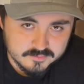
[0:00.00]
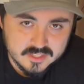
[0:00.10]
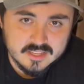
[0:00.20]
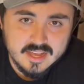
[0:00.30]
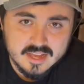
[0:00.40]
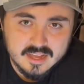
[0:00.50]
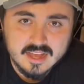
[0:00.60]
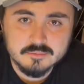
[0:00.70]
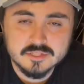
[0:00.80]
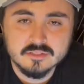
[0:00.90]
Yeah,
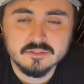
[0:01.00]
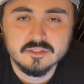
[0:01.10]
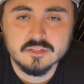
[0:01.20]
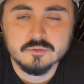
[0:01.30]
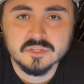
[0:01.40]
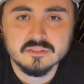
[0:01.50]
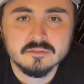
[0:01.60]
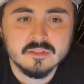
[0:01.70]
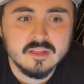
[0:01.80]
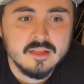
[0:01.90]
absolutely you will.
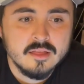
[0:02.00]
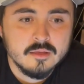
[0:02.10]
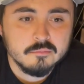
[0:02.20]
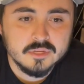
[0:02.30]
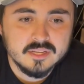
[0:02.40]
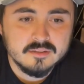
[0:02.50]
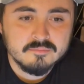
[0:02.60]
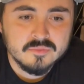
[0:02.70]
But